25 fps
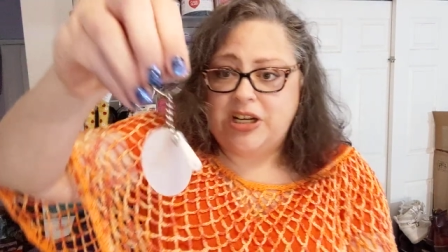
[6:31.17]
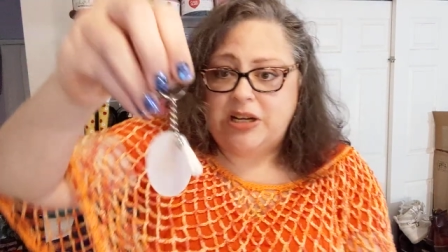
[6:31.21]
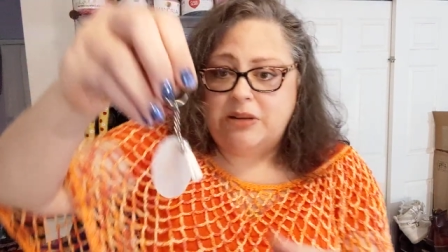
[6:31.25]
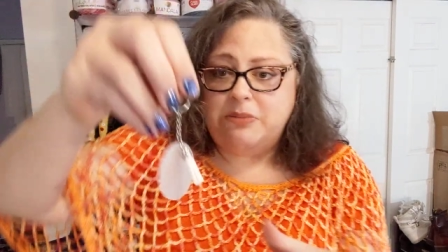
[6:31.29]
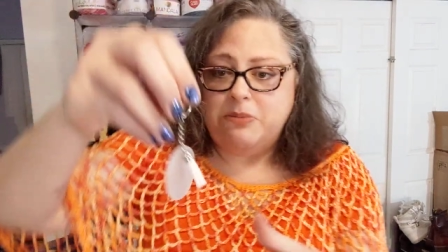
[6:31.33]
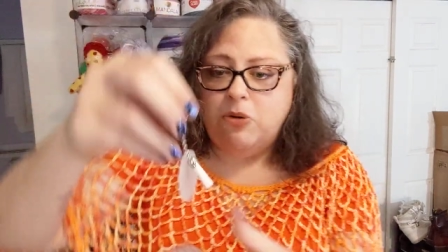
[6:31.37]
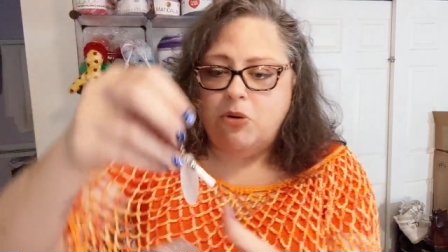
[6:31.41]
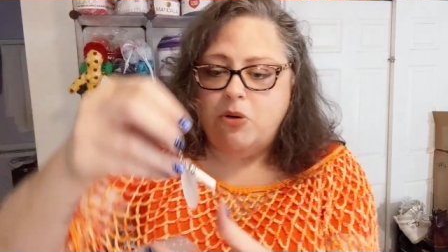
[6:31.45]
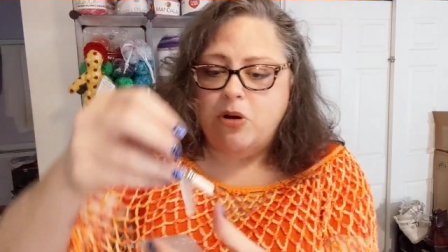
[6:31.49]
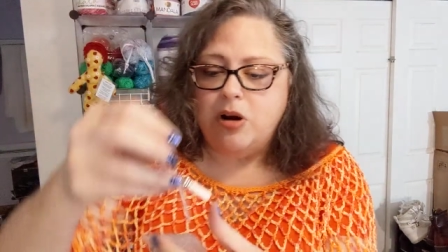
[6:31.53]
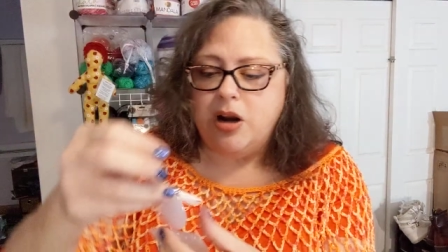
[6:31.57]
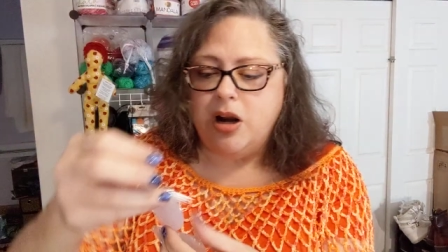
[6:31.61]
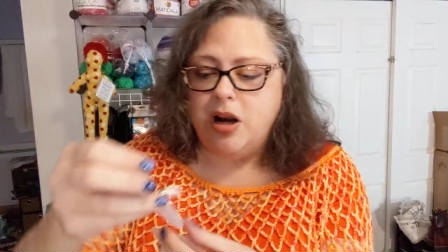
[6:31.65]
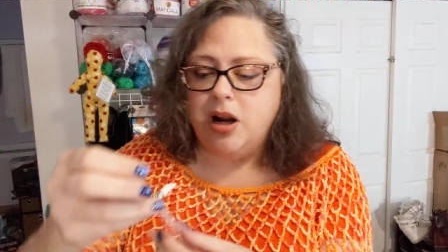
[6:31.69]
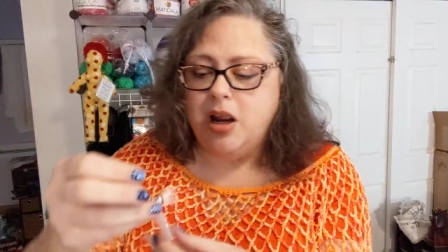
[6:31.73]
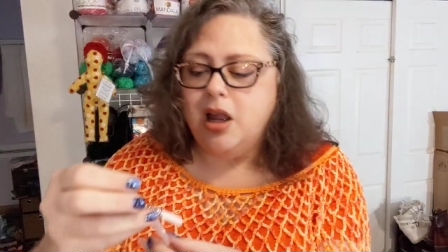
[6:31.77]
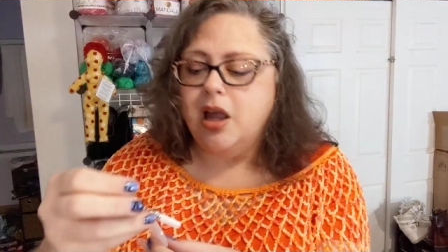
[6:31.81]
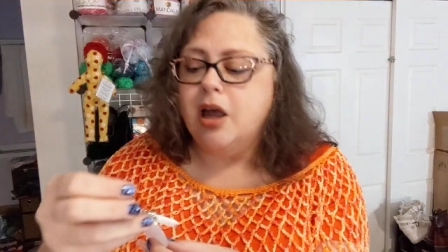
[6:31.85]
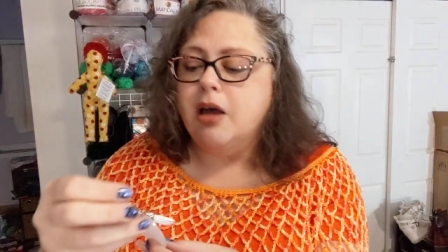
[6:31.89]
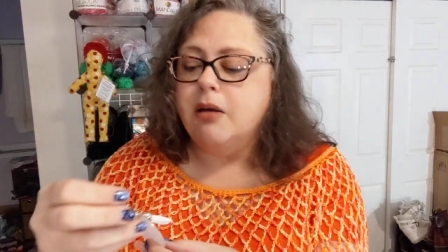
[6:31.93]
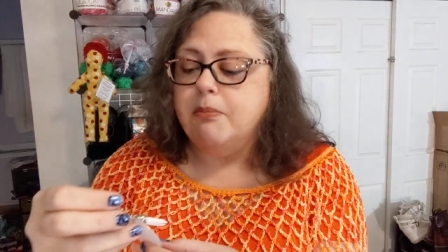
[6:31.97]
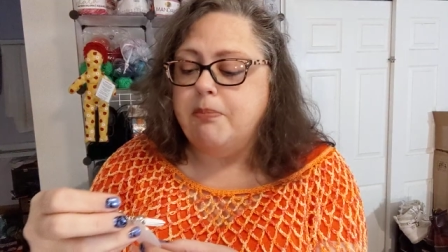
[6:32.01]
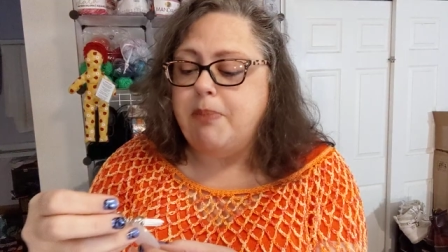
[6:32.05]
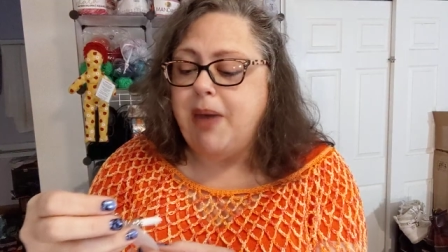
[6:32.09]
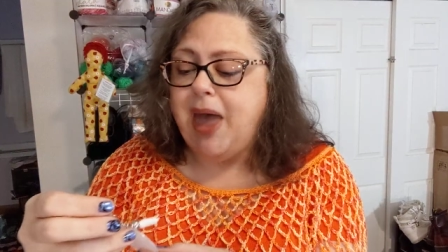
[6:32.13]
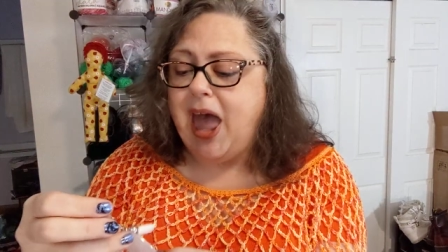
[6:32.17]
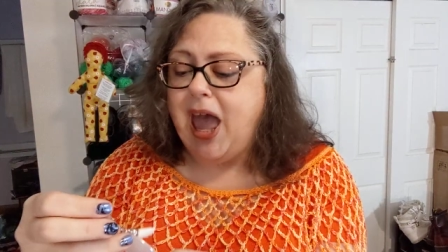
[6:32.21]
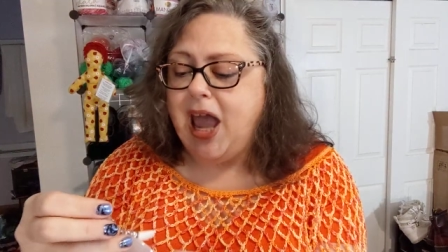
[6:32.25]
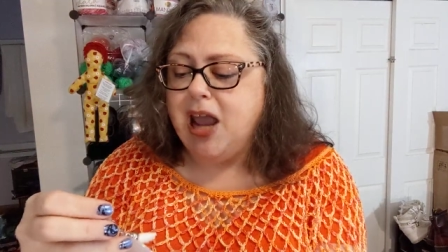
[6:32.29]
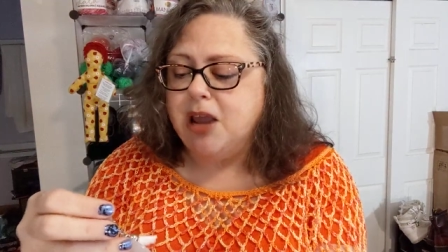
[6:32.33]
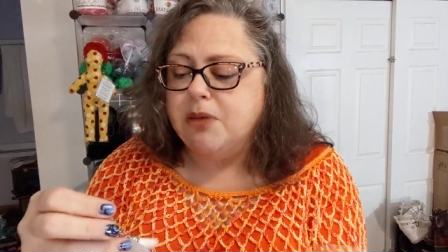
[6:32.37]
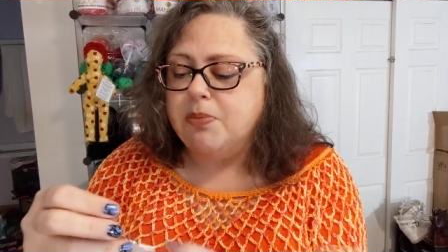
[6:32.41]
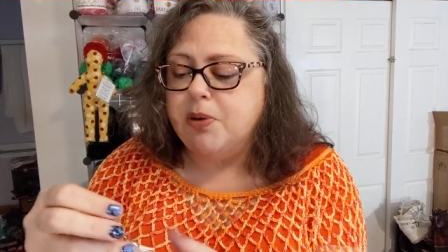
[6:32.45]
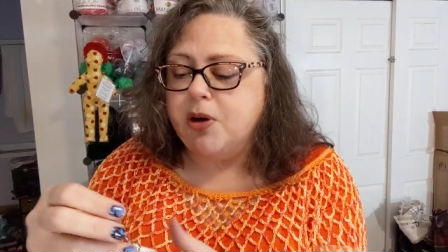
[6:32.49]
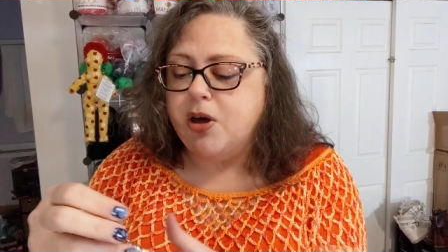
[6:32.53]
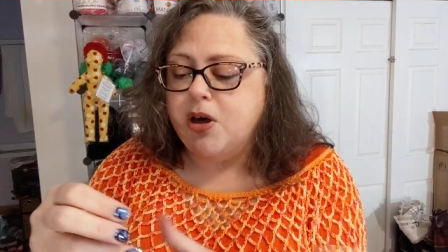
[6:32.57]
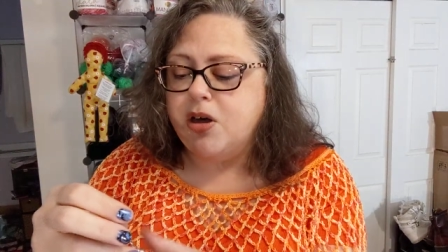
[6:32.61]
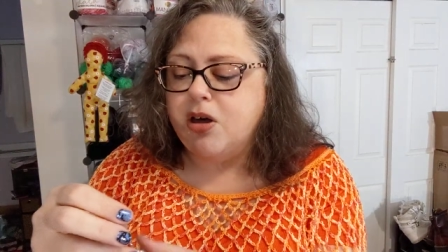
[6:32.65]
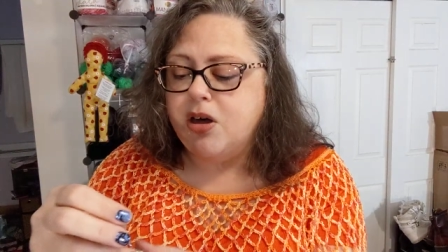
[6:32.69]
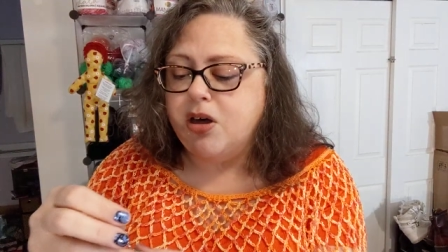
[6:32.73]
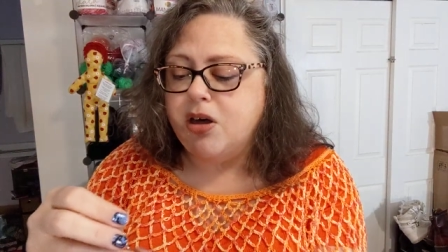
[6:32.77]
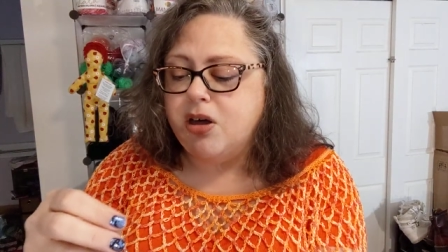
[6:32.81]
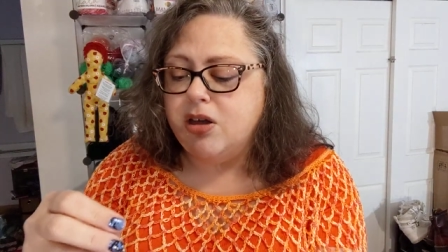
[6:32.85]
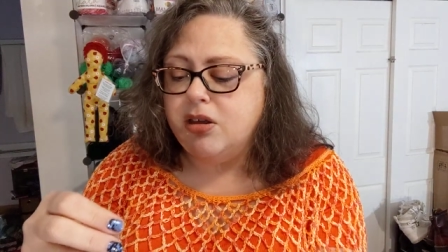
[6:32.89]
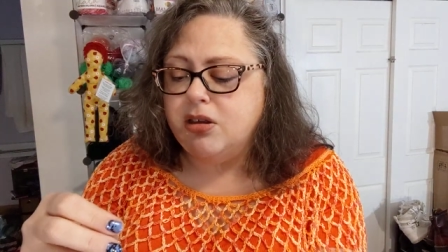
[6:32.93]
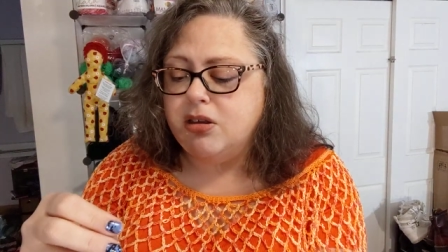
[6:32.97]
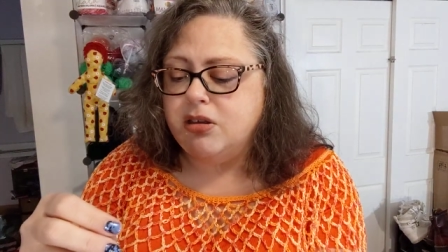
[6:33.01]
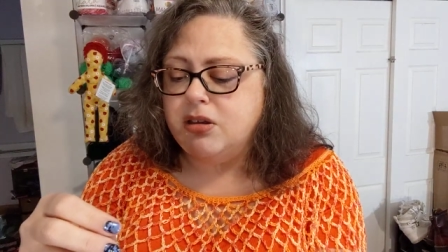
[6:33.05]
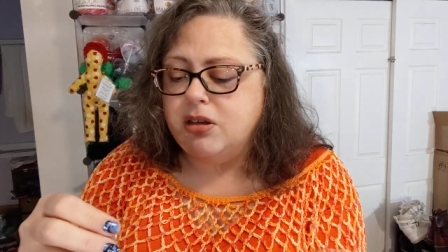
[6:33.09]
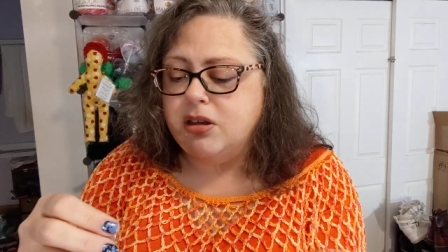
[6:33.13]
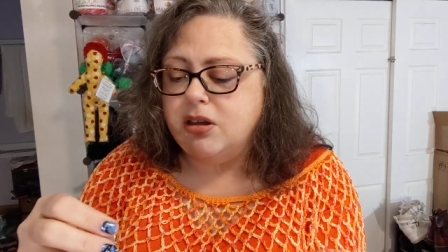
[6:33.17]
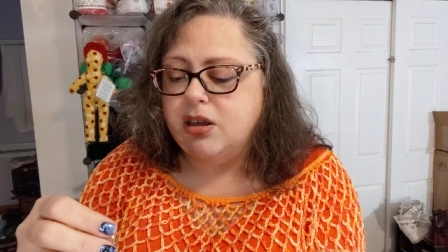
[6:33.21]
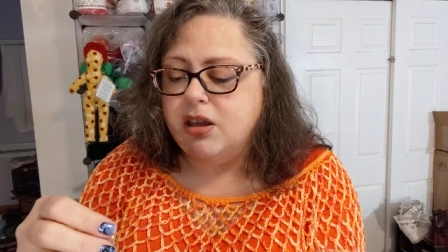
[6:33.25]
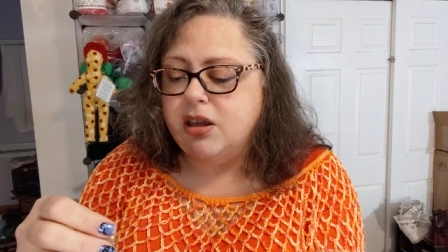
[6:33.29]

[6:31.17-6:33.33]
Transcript: anymore, bag pull.